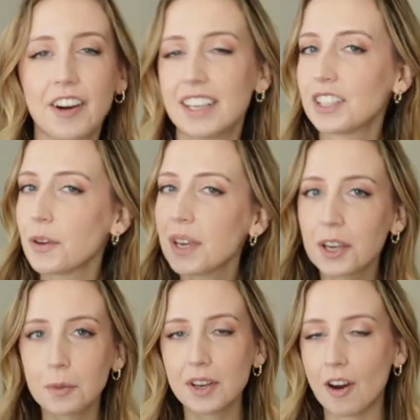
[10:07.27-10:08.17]
All right, so
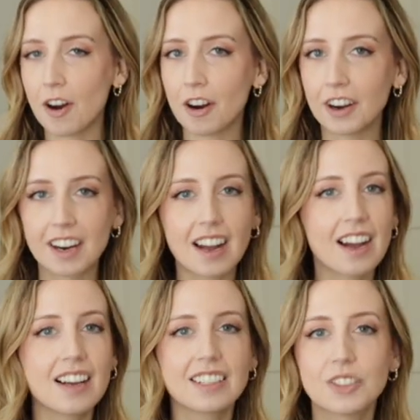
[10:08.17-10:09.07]
here we are,
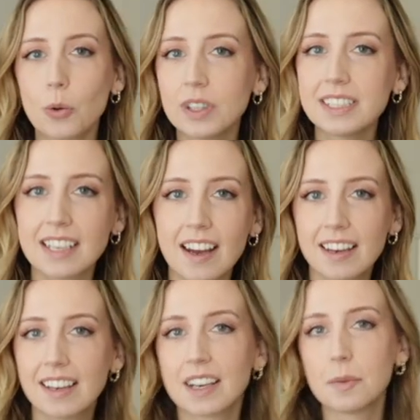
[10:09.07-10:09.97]
totally
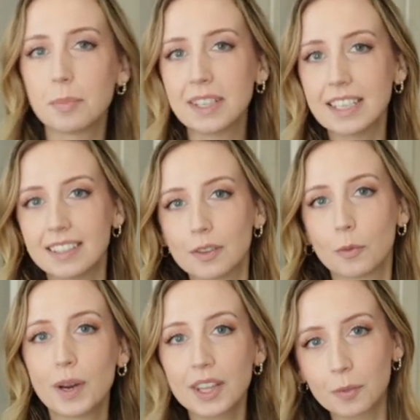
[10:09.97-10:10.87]
done, complete
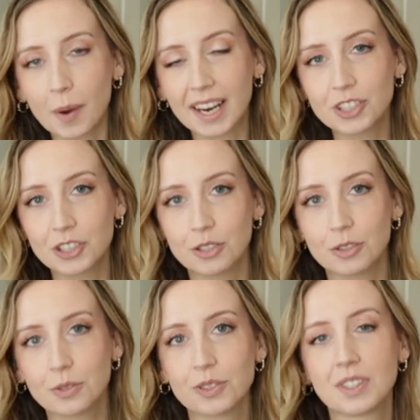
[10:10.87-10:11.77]
with white
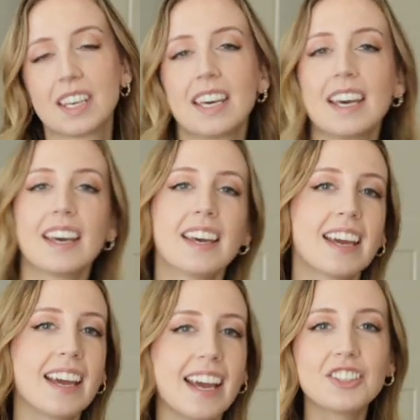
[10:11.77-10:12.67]
shoes.
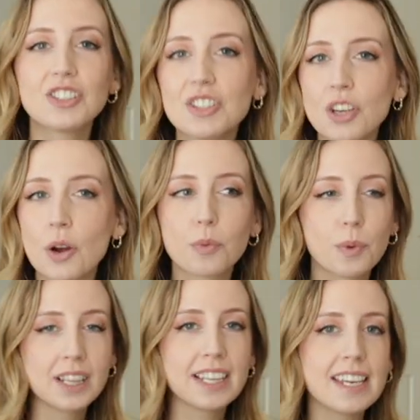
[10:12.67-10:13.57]
It's just a
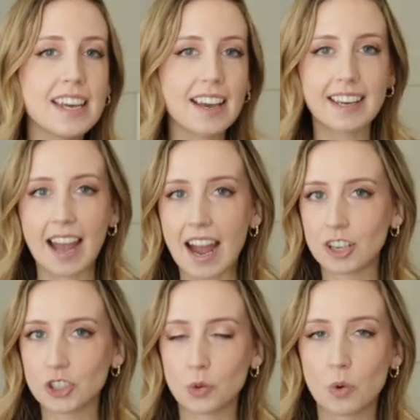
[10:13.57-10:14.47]
really
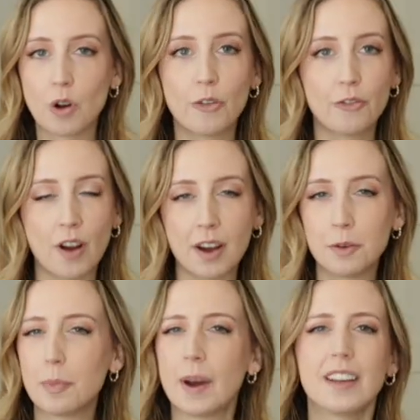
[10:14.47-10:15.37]
casual,
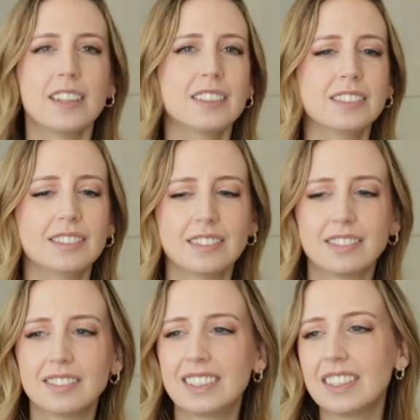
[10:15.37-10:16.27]
fun, but
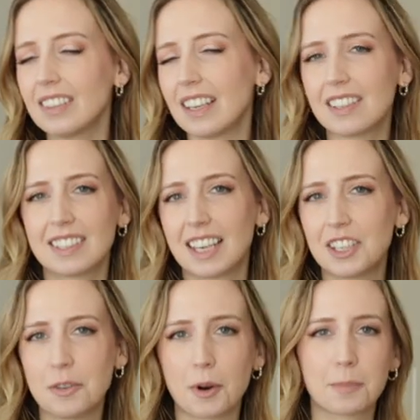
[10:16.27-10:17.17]
still looks
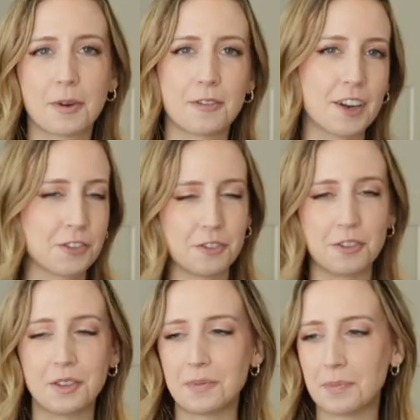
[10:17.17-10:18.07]
like you are
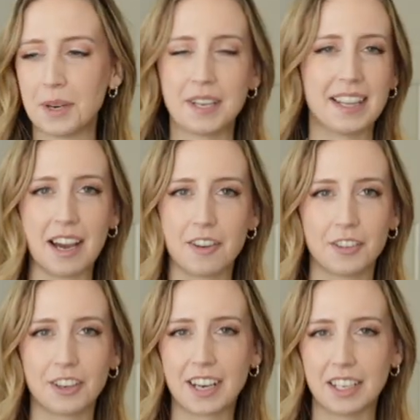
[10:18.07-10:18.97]
professional and put in the
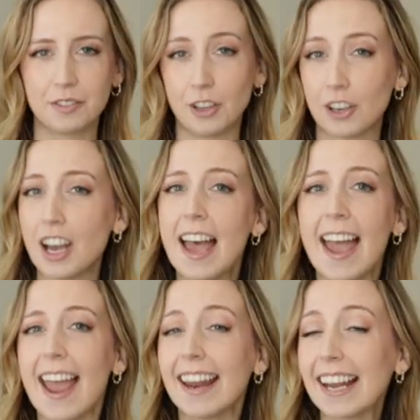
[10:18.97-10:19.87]
effort kind of look.
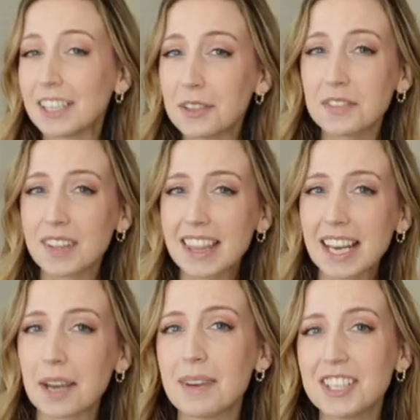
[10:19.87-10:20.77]
And I don't even
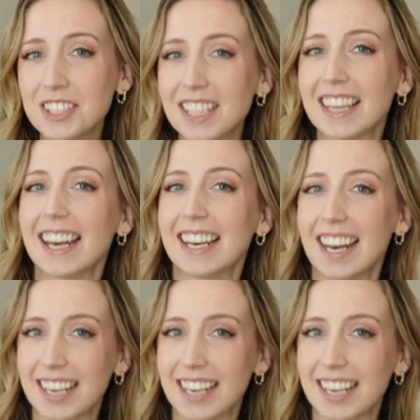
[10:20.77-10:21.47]
think I mentioned that it